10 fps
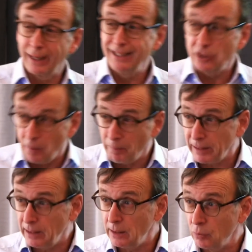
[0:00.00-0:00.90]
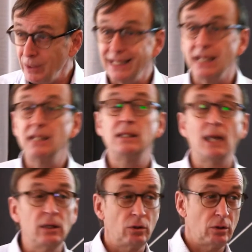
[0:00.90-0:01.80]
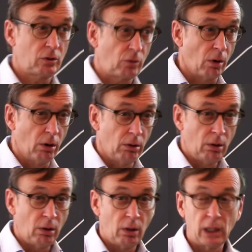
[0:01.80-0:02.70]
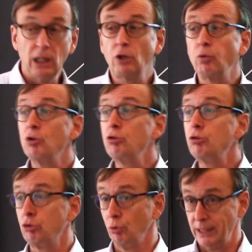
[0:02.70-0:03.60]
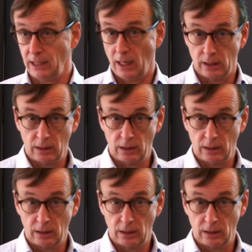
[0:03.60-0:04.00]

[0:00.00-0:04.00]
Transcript: In companies, we say status quo equals suicide.